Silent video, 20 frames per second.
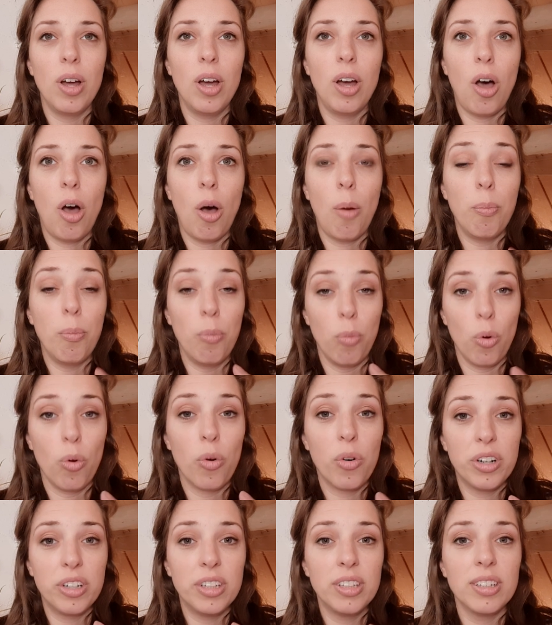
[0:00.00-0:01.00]
up
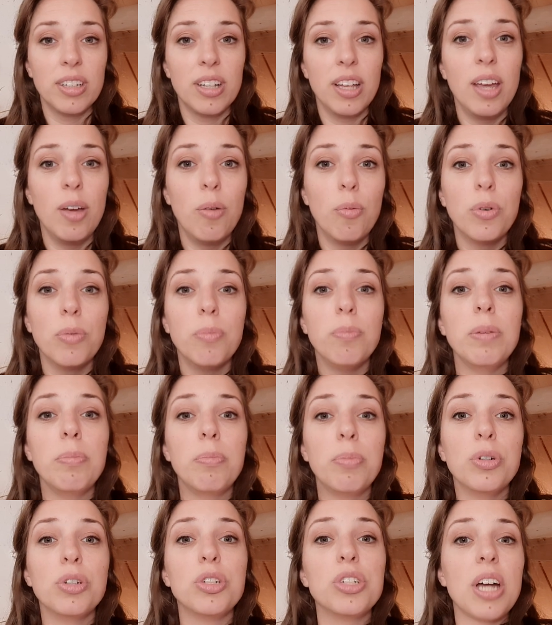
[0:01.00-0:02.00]
more, it would be
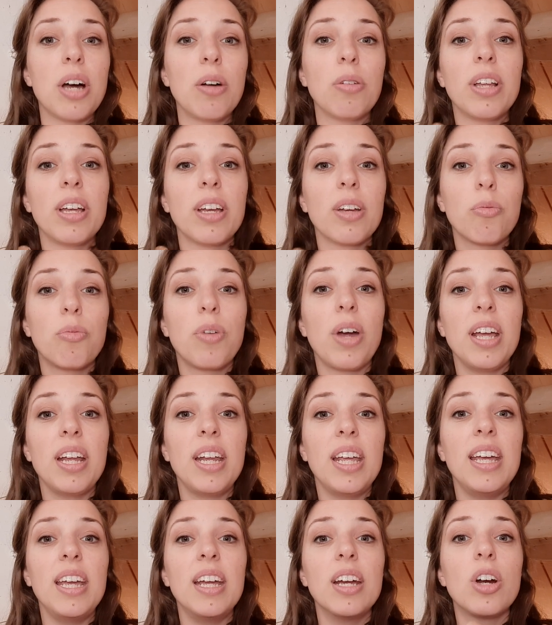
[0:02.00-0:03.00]
pushed down like right
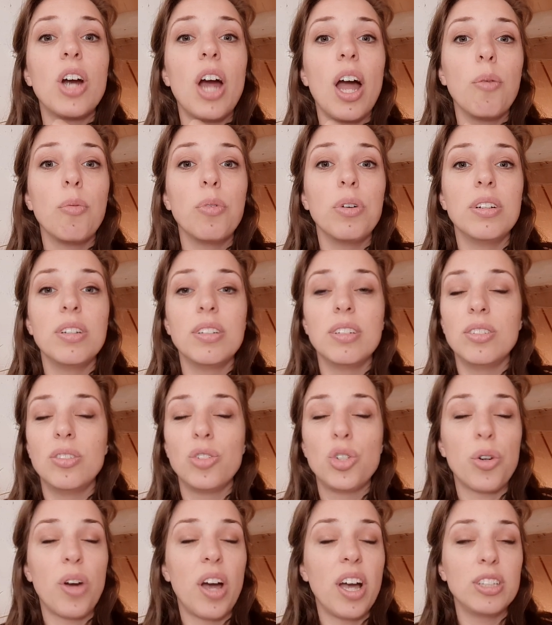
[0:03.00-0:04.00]
here. I would
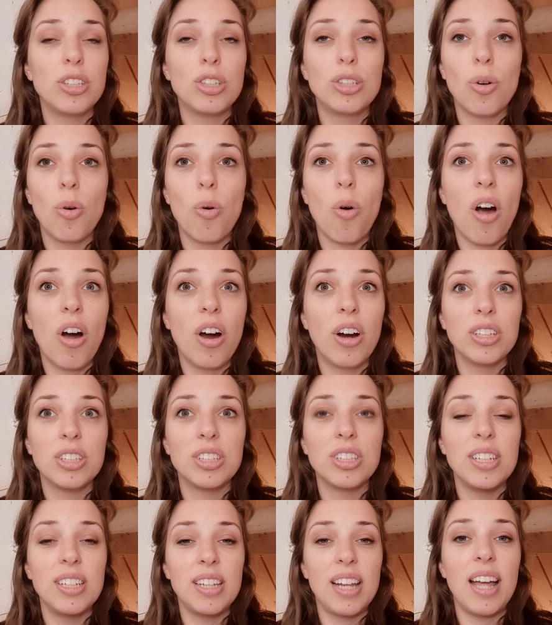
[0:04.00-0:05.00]
try so hard
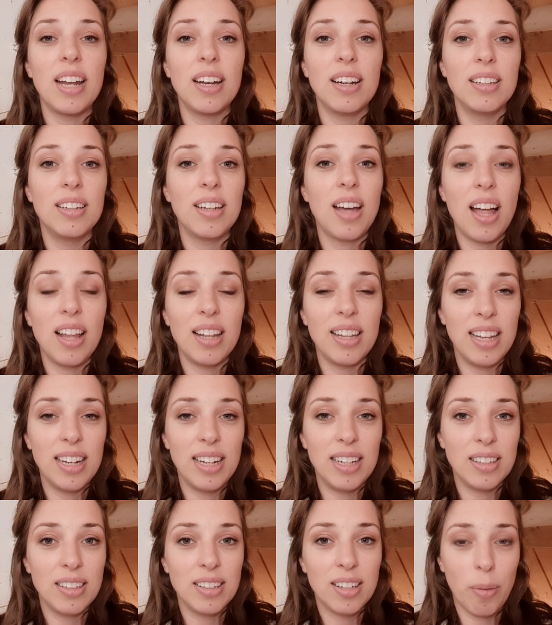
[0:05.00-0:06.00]
to not let
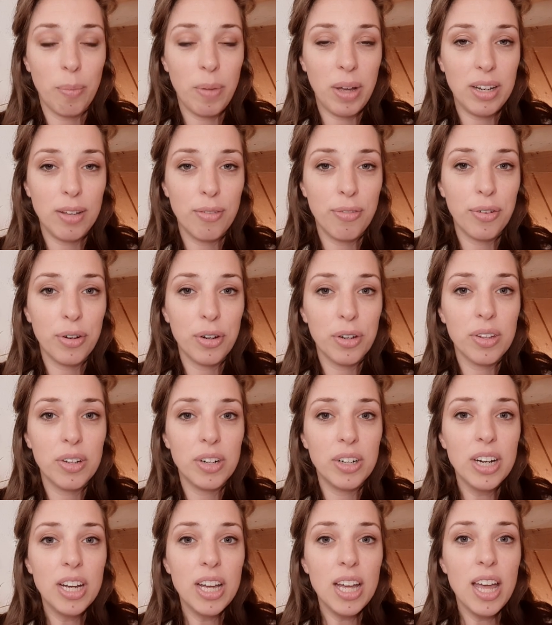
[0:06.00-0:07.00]
it come any
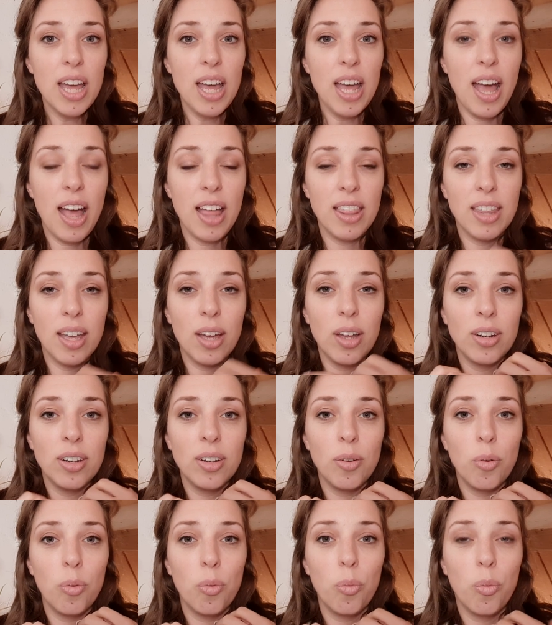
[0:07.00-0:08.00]
further. And then
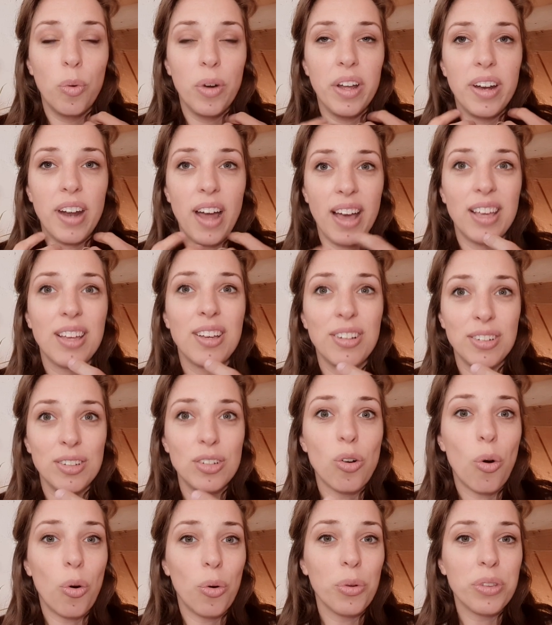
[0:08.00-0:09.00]
when I couldn't
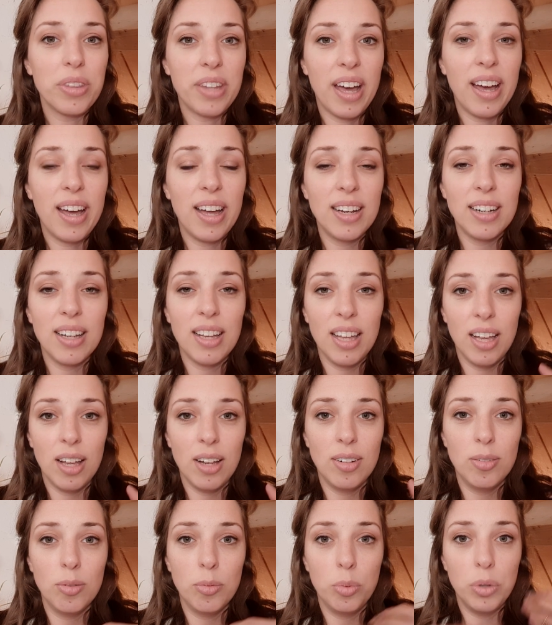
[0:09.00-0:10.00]
hold that,
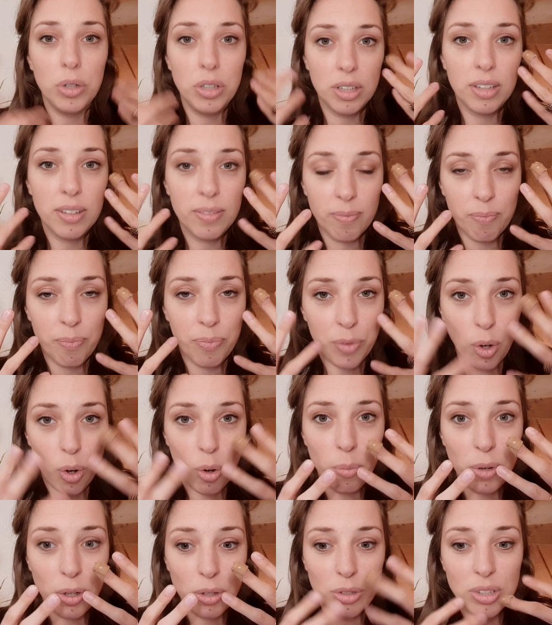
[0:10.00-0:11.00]
it would
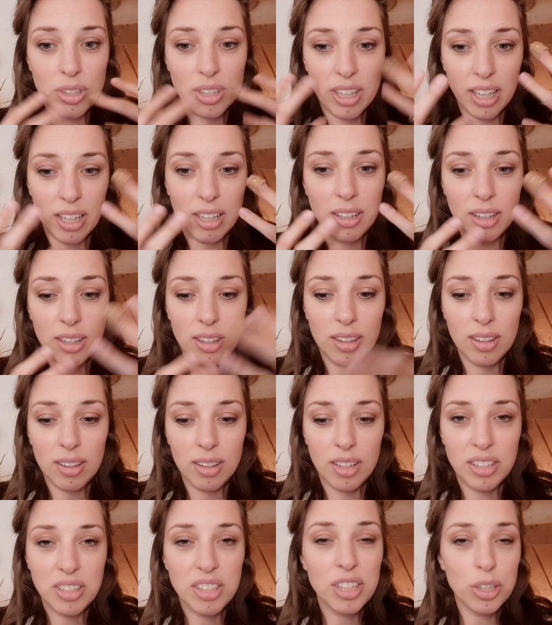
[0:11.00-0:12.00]
almost like
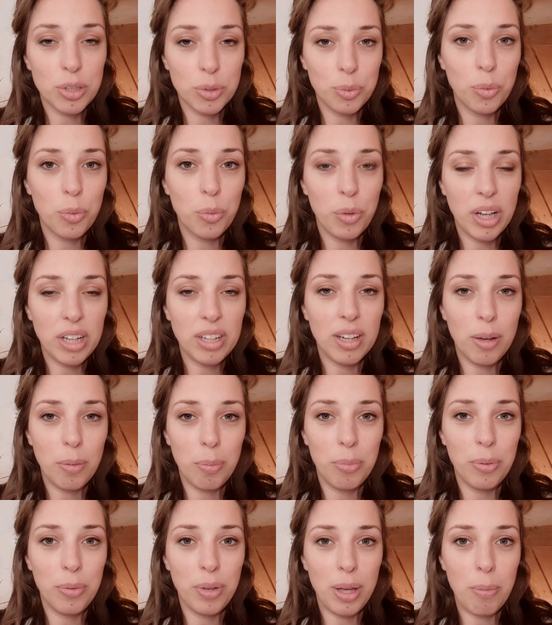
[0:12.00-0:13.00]
the tears would well
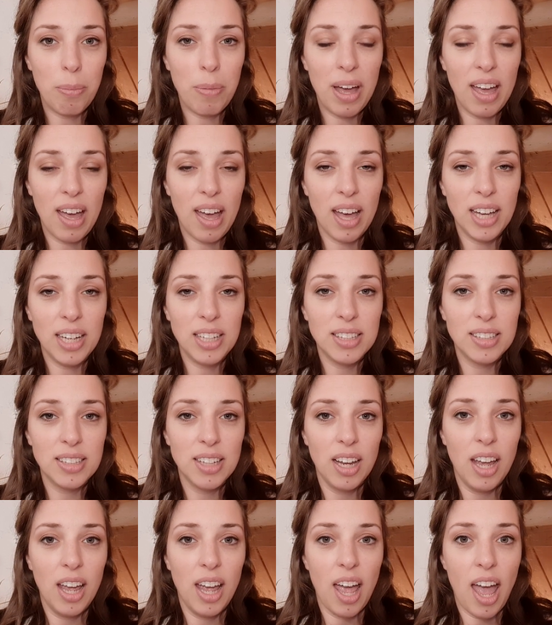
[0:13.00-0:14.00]
up in my eyes,
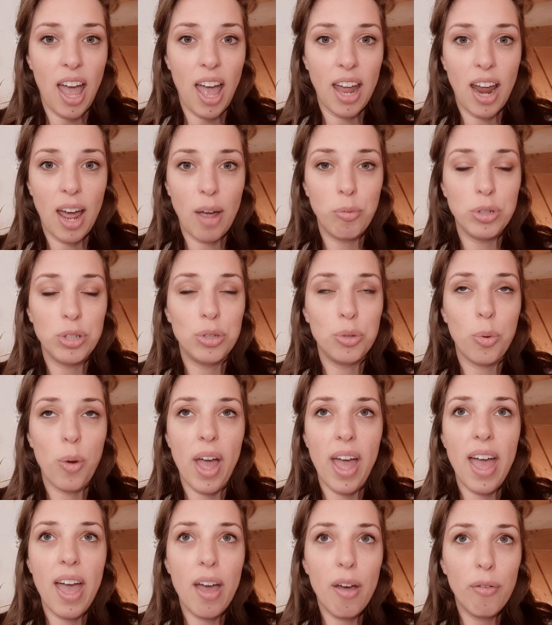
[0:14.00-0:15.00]
and I would do
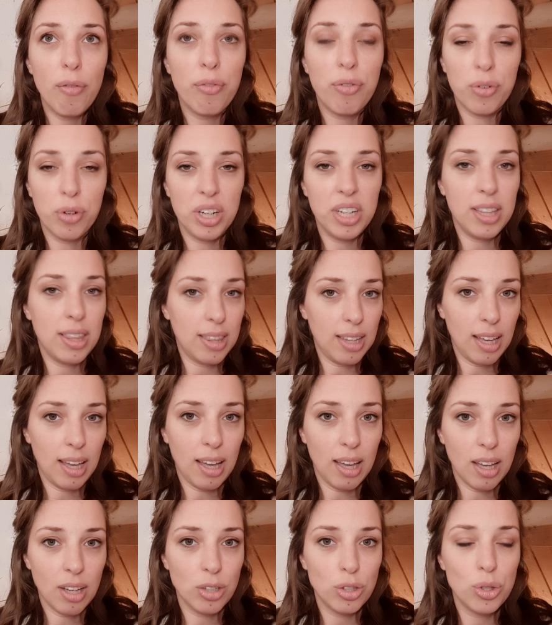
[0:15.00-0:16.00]

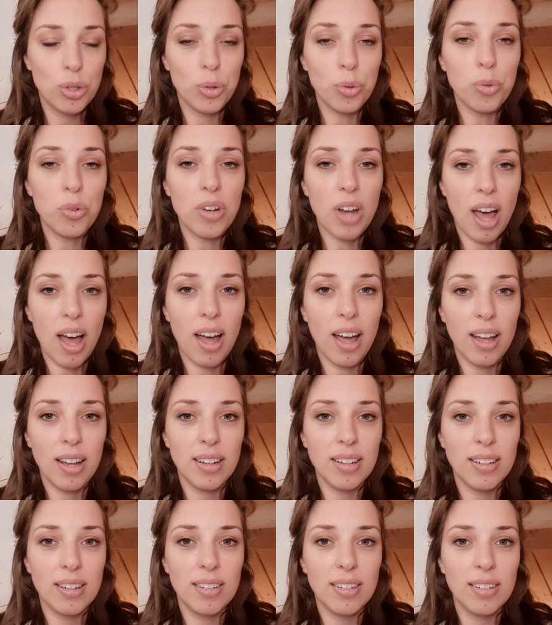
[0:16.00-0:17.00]
everything to not
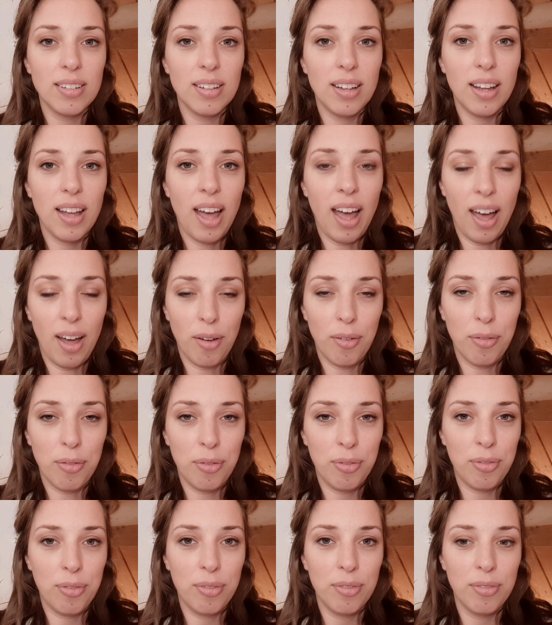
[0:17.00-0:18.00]

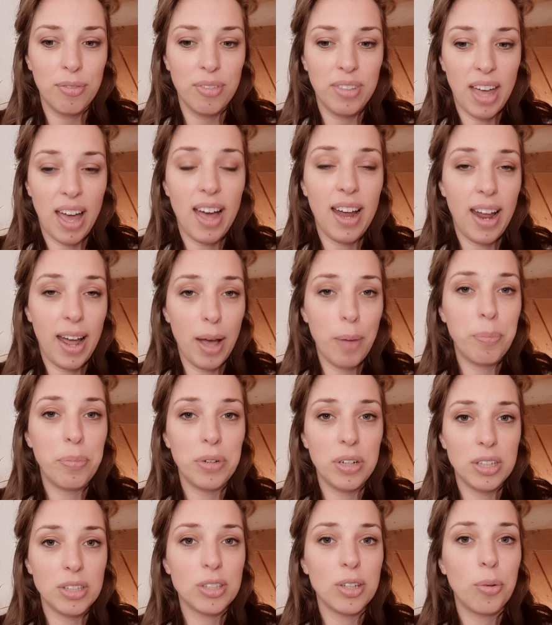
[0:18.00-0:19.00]
have that
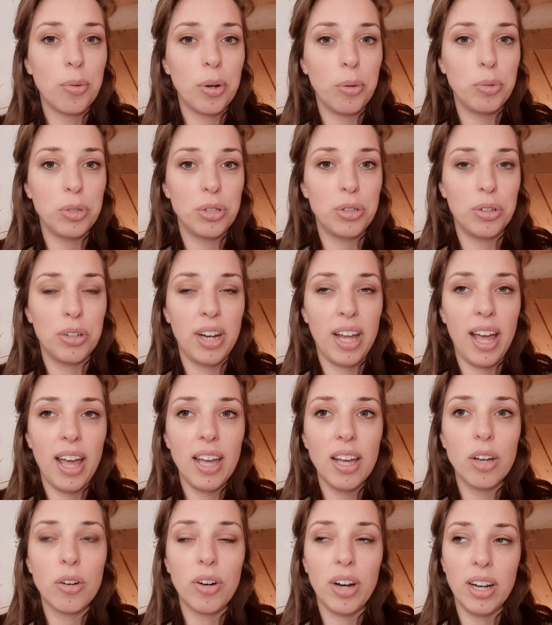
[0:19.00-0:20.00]
happen. And so I would turn to
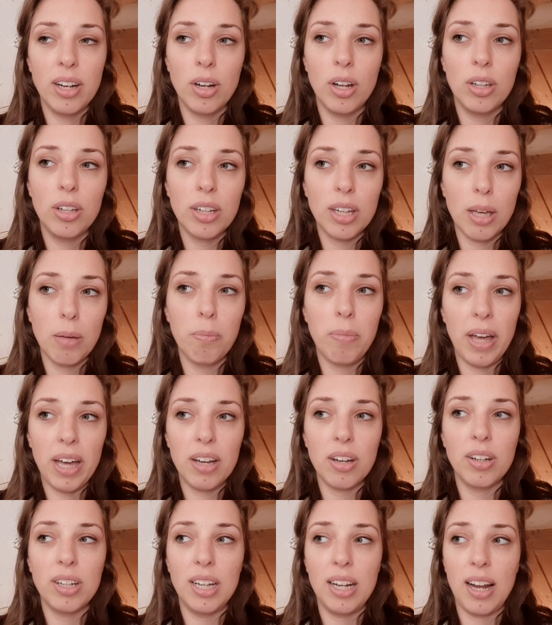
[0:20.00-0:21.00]
anger. And looking back
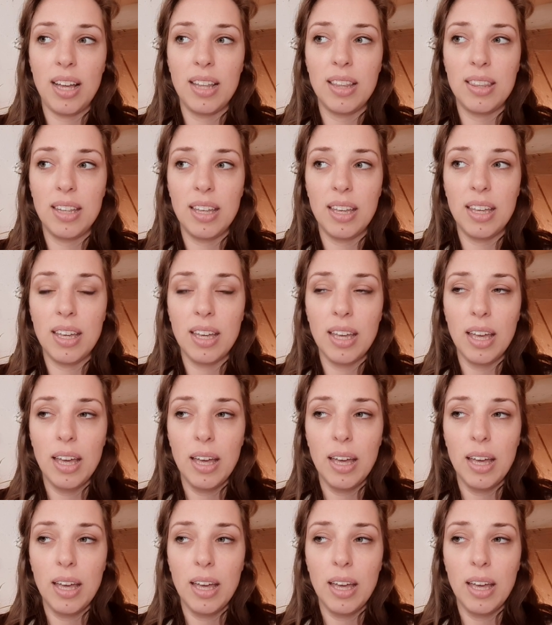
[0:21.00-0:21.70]
on it, I think